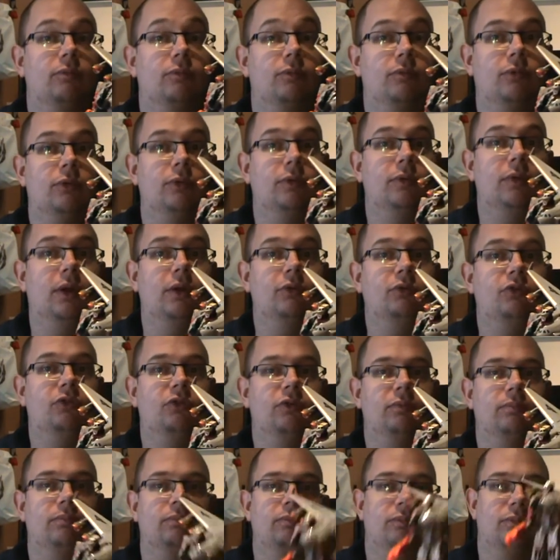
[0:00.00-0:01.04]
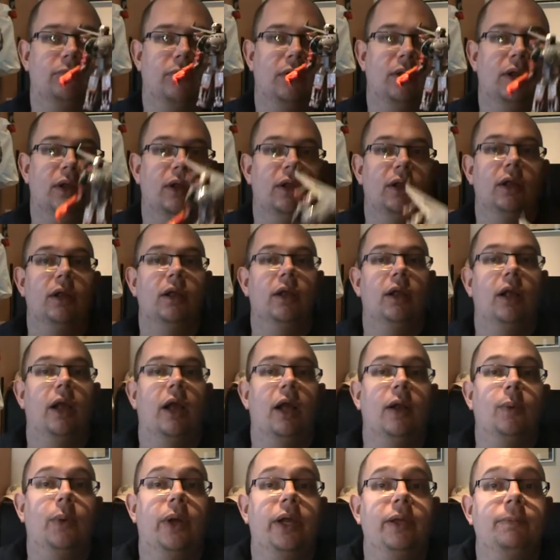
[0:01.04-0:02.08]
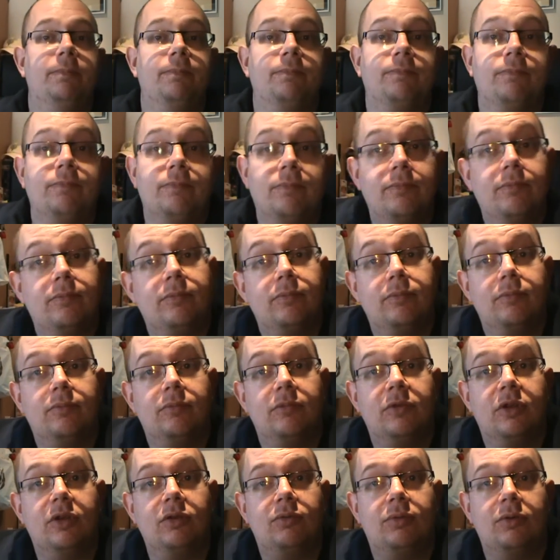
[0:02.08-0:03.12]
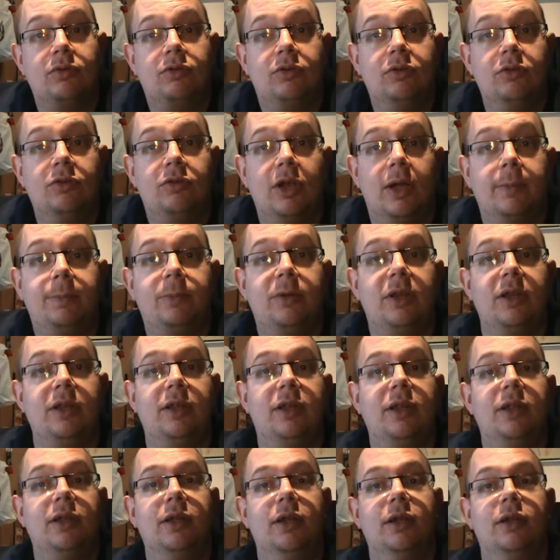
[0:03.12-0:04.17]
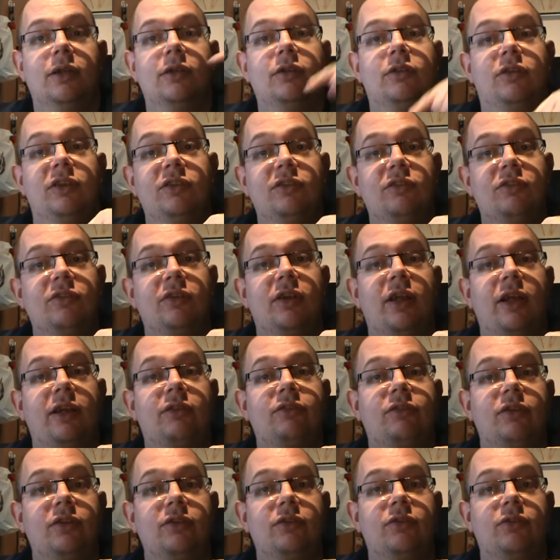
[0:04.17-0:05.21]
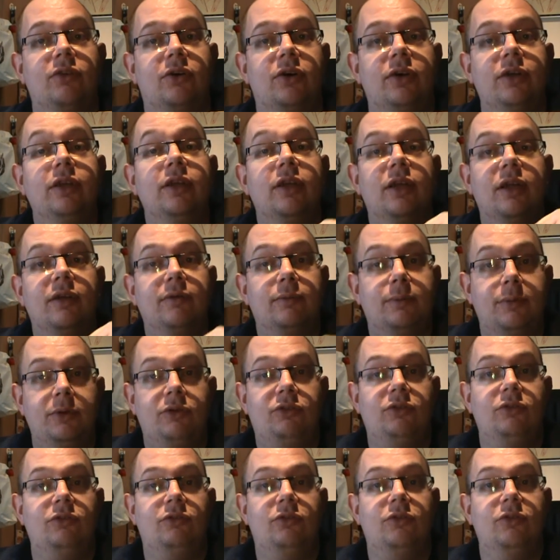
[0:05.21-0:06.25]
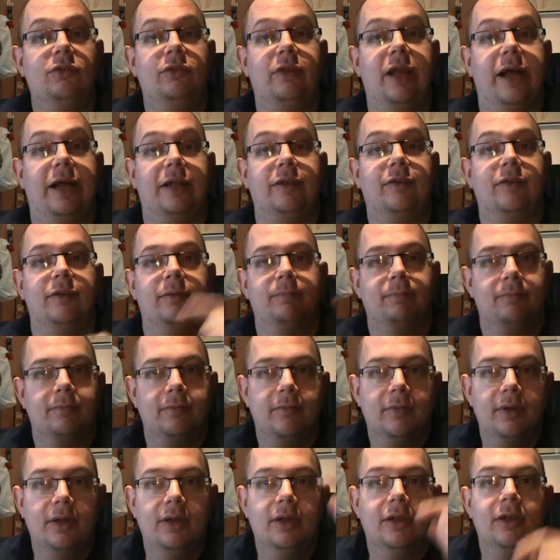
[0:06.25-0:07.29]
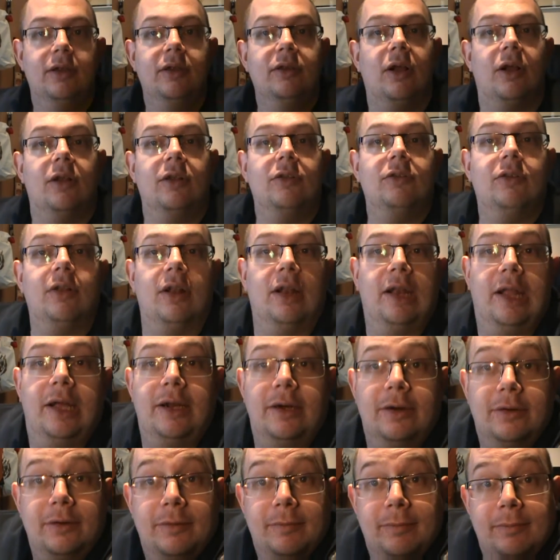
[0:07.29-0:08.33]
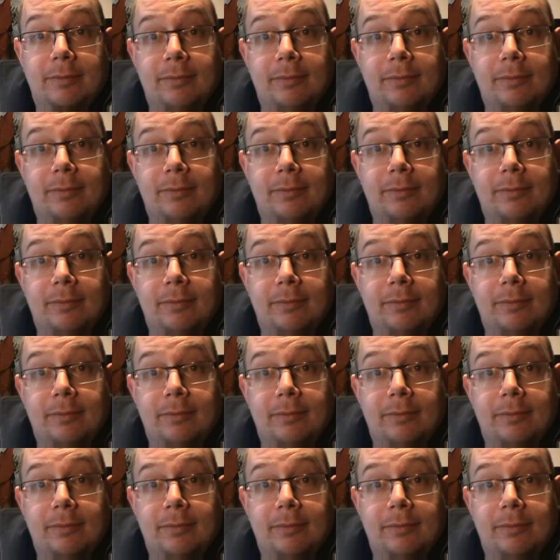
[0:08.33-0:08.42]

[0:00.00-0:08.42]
Who knows? Anyway, this was Eucep thinking this is an excellent toy which you should get. Later.